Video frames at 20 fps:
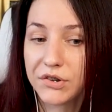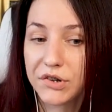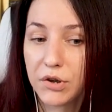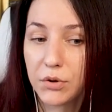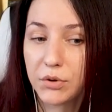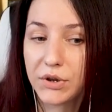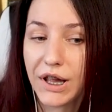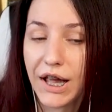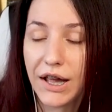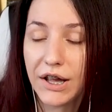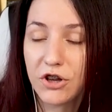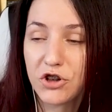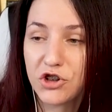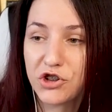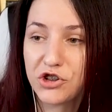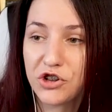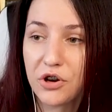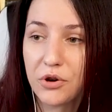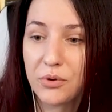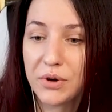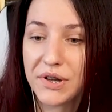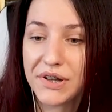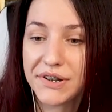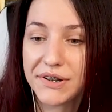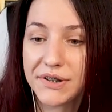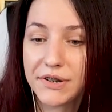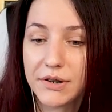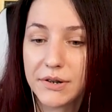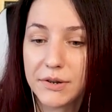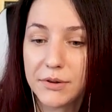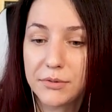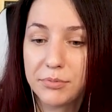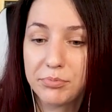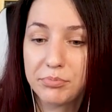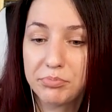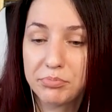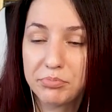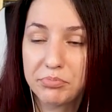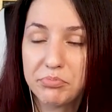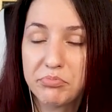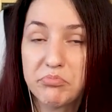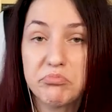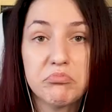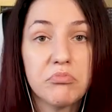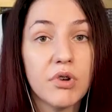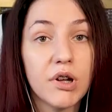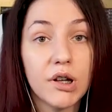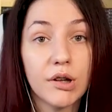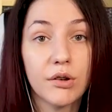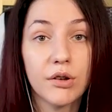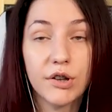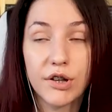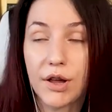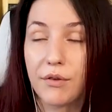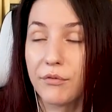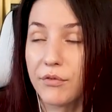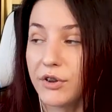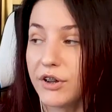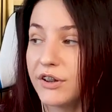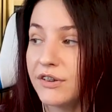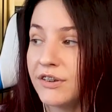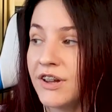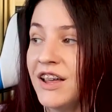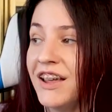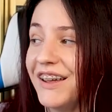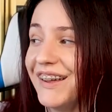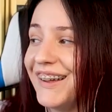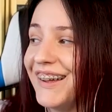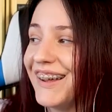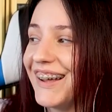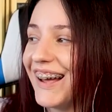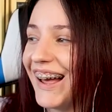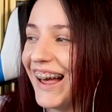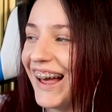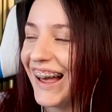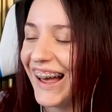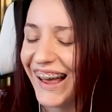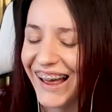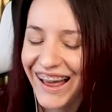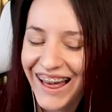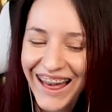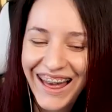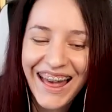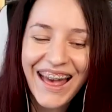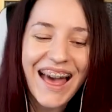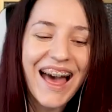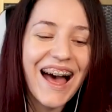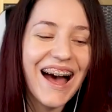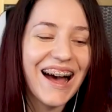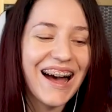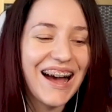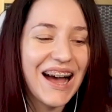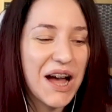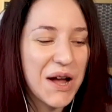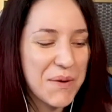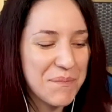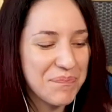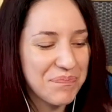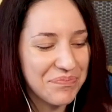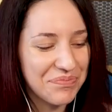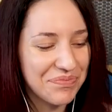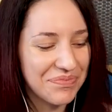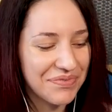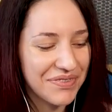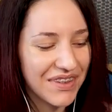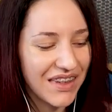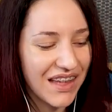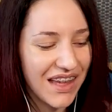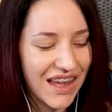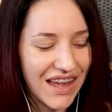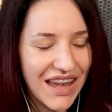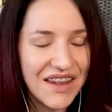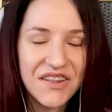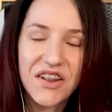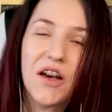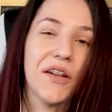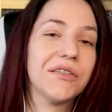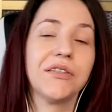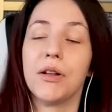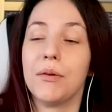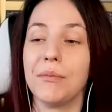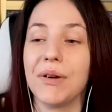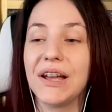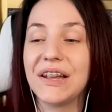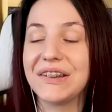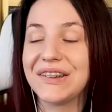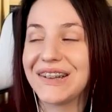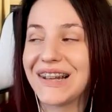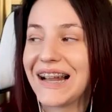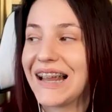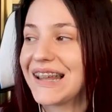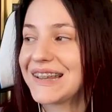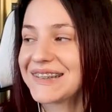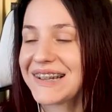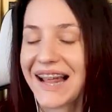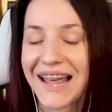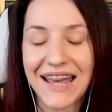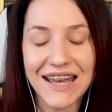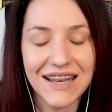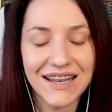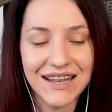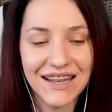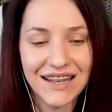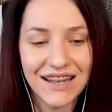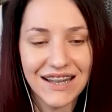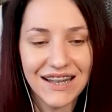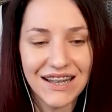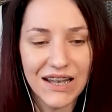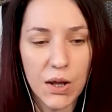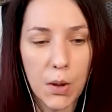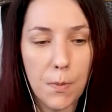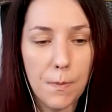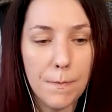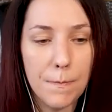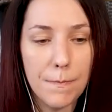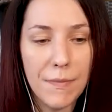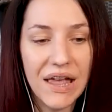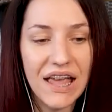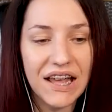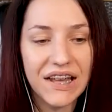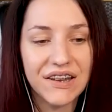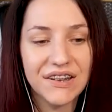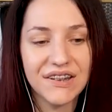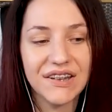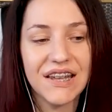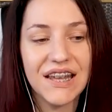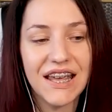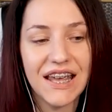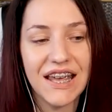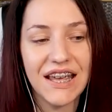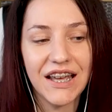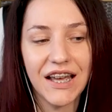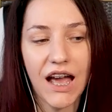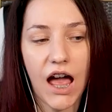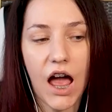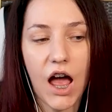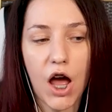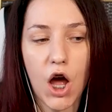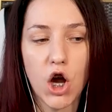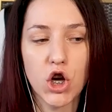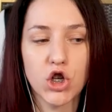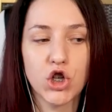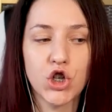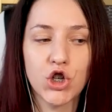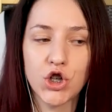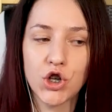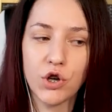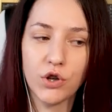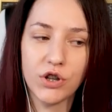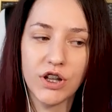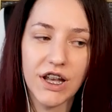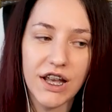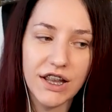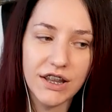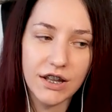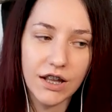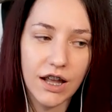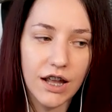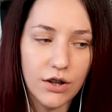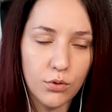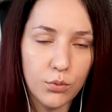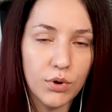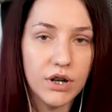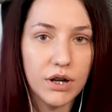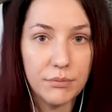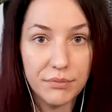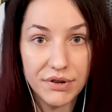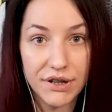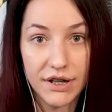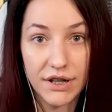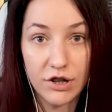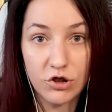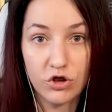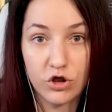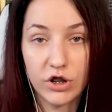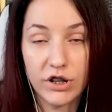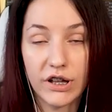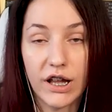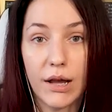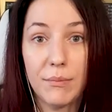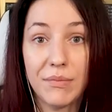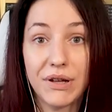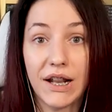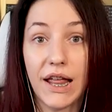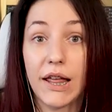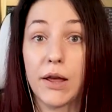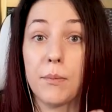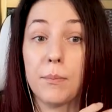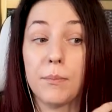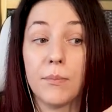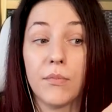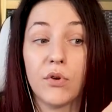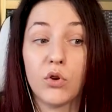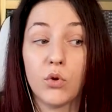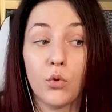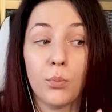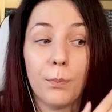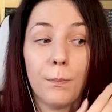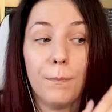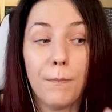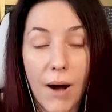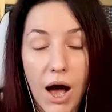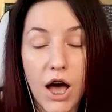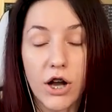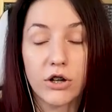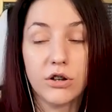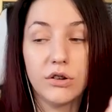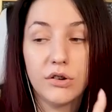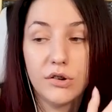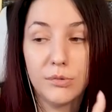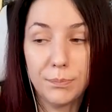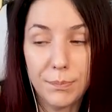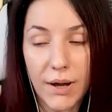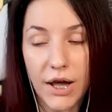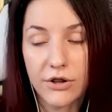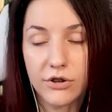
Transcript: that show is something. It's awesome. It's like mixing shonen, and when I'm saying shonen, I mean like battles